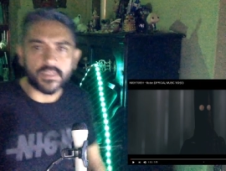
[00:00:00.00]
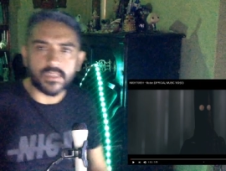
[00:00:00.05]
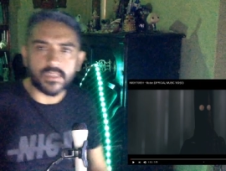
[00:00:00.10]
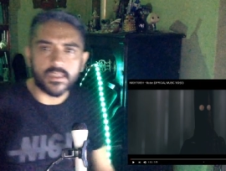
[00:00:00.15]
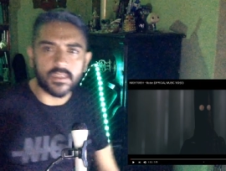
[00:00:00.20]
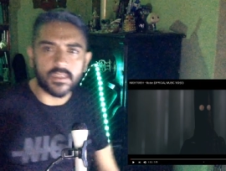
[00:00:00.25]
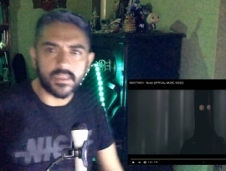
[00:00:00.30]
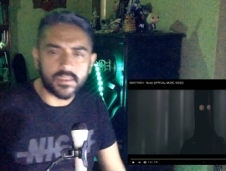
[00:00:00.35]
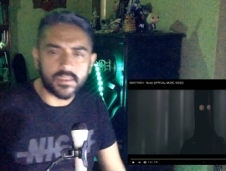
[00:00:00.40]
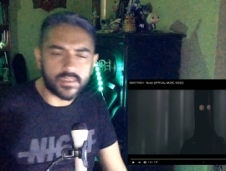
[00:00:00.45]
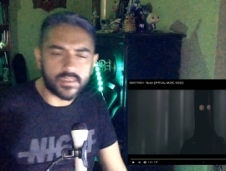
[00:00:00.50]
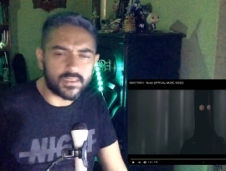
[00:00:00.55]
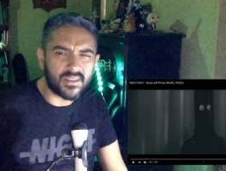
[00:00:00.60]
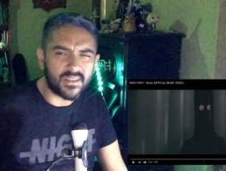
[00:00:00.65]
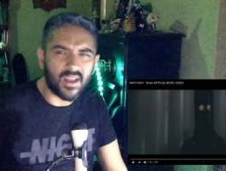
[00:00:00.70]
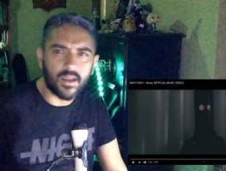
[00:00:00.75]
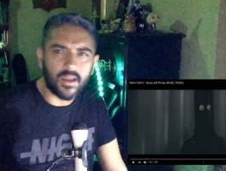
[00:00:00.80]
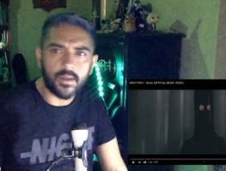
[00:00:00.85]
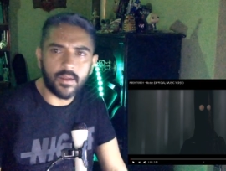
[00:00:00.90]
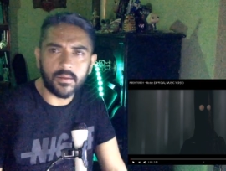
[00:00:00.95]
The, the
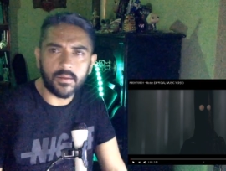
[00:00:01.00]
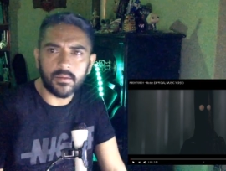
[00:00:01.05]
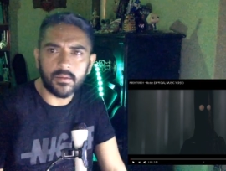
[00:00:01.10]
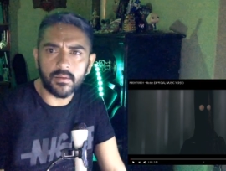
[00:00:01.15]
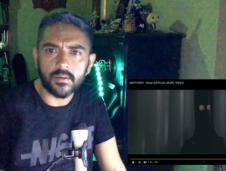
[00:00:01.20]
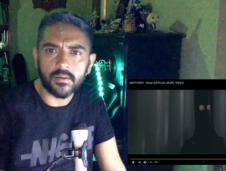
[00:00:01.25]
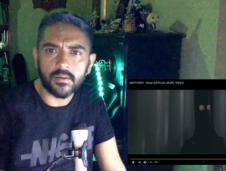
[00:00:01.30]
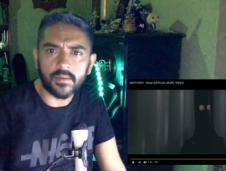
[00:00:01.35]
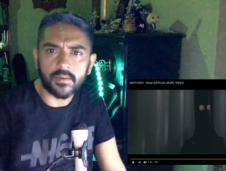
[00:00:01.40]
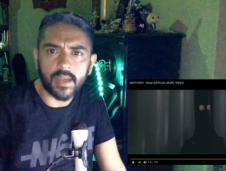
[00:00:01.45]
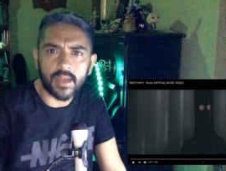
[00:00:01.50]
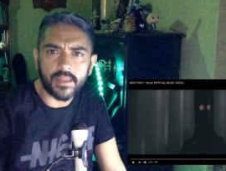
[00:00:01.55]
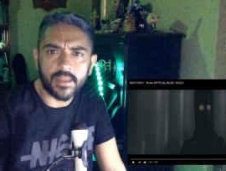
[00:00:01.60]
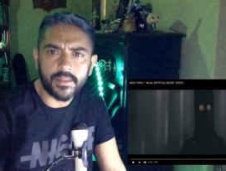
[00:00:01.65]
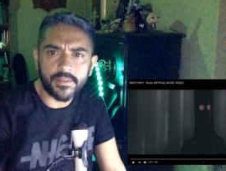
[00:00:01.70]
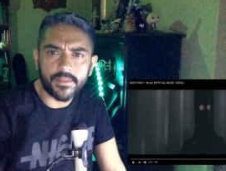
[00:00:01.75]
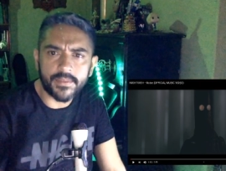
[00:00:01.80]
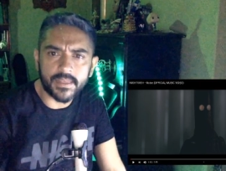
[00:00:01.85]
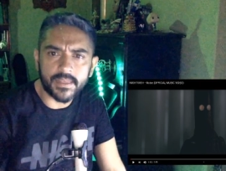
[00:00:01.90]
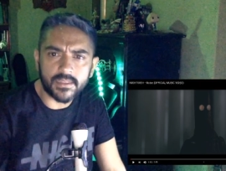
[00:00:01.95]
song, I
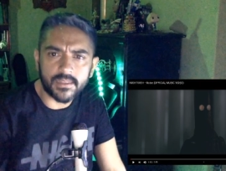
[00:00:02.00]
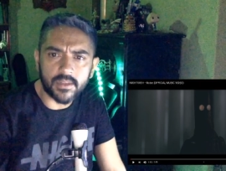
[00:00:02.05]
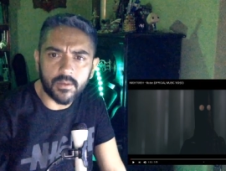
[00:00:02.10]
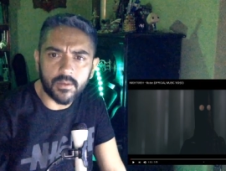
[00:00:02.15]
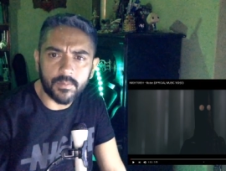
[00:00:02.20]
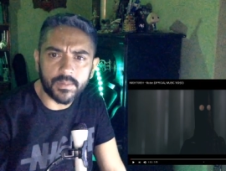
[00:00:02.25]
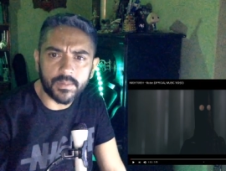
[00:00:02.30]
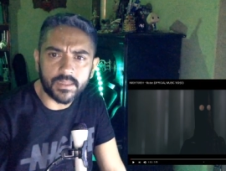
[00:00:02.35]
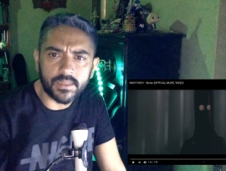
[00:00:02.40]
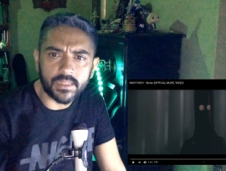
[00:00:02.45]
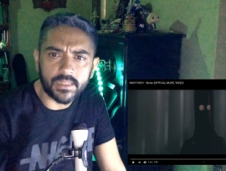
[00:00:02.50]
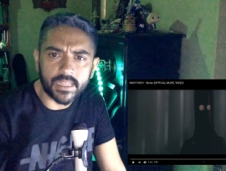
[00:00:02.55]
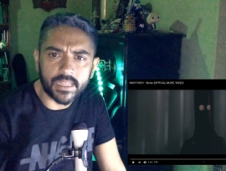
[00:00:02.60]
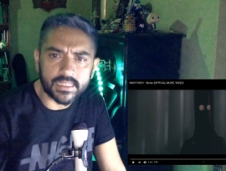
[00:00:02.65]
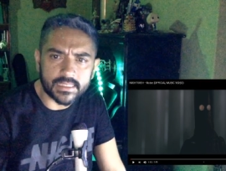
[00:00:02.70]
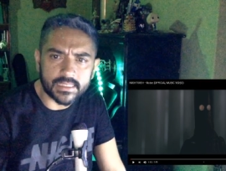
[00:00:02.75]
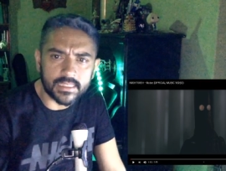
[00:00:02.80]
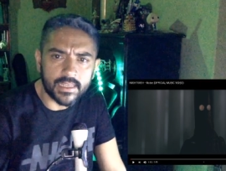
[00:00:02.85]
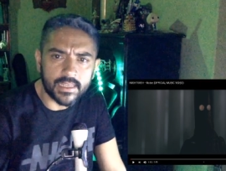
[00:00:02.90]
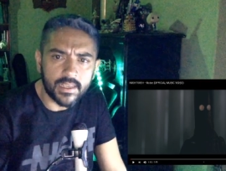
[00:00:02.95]
don't think so, but
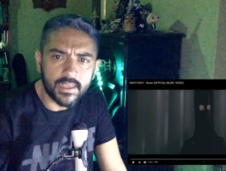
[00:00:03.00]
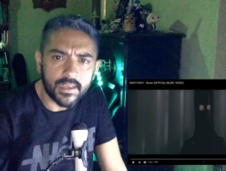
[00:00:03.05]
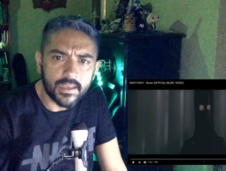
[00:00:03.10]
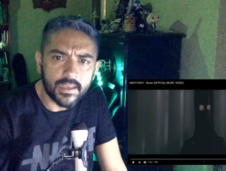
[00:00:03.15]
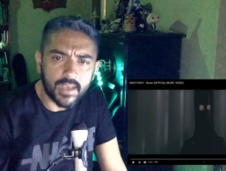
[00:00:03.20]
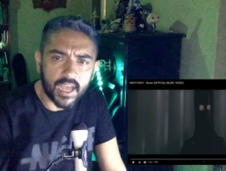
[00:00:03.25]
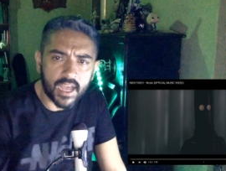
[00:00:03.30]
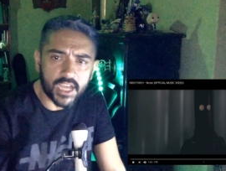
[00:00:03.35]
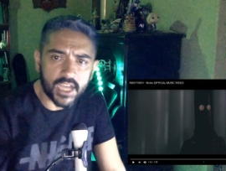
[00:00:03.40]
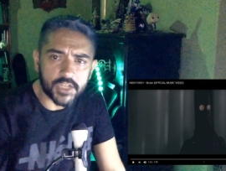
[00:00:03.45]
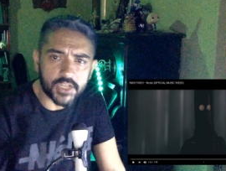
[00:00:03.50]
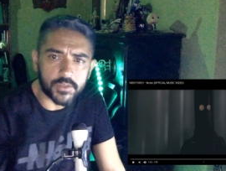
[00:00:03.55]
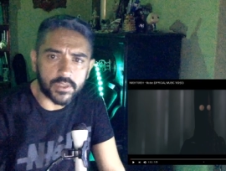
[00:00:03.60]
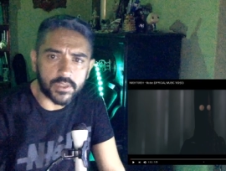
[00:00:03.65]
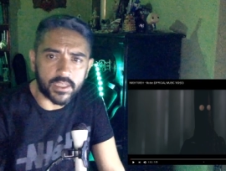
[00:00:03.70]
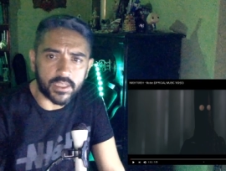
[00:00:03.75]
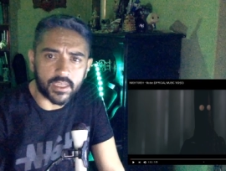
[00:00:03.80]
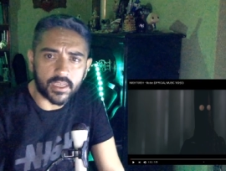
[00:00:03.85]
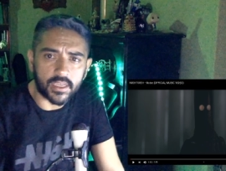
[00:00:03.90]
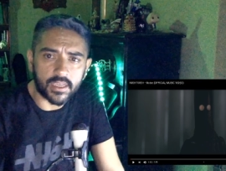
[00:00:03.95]
let's
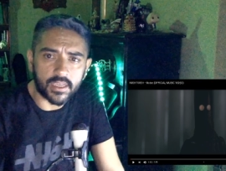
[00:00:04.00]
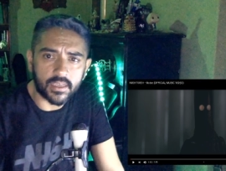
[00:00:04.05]
actually